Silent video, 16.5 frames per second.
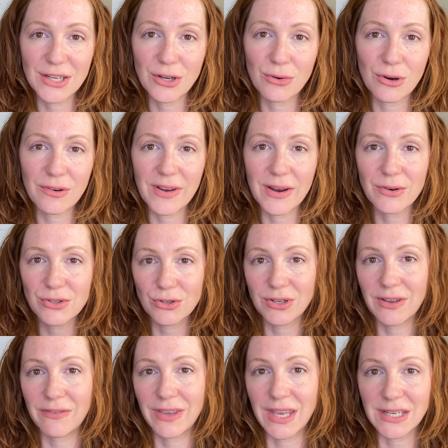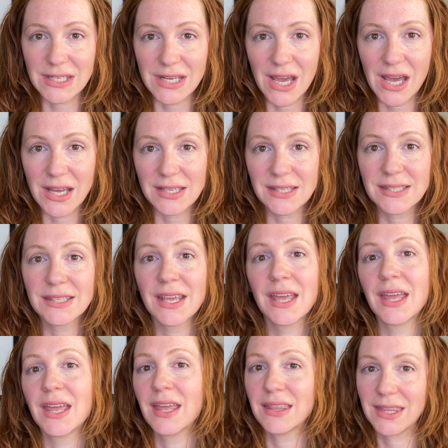coronavirus or giving it to us,
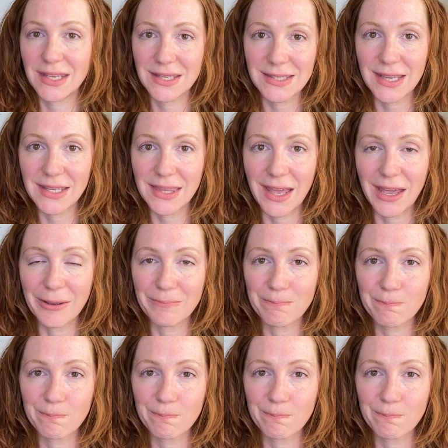things like that.